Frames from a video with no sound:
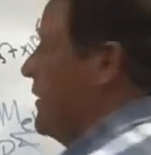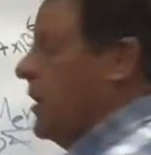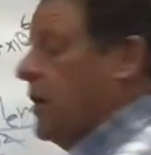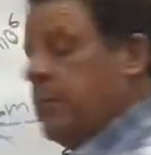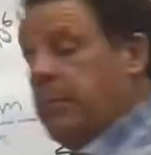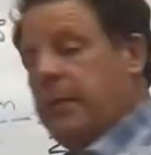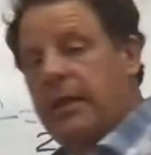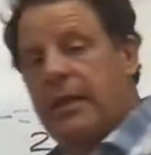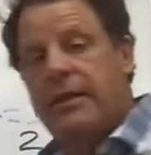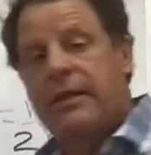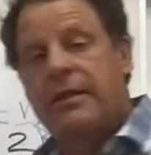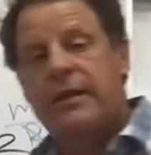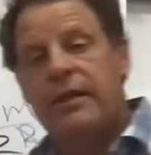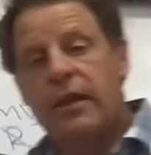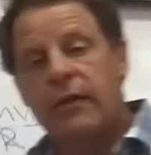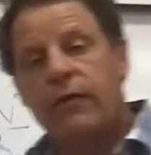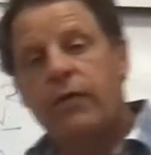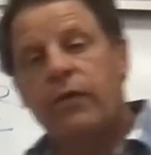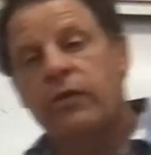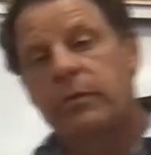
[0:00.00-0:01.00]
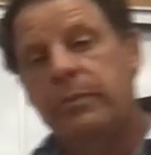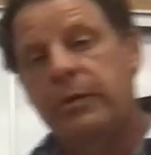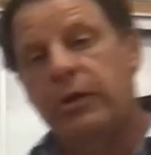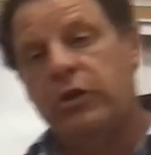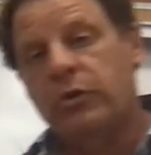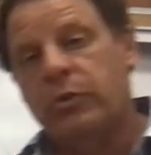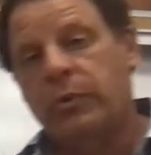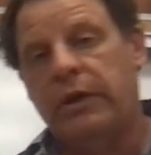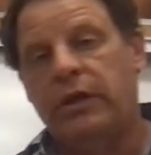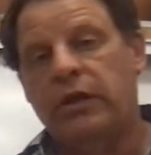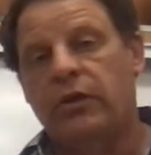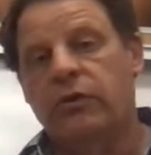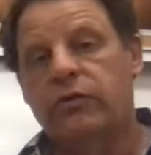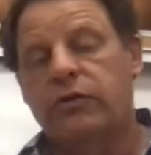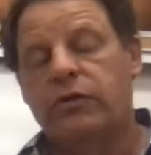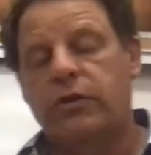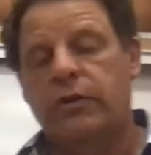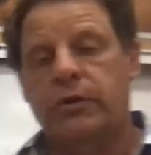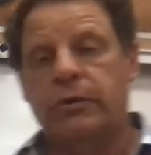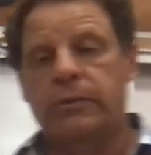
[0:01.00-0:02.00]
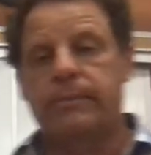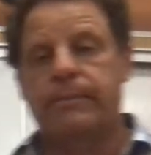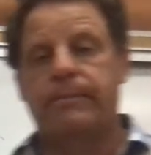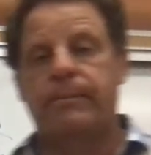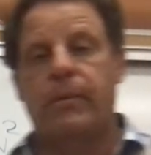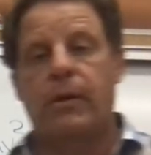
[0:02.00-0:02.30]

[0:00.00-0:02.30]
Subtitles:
going to be the difference between those two,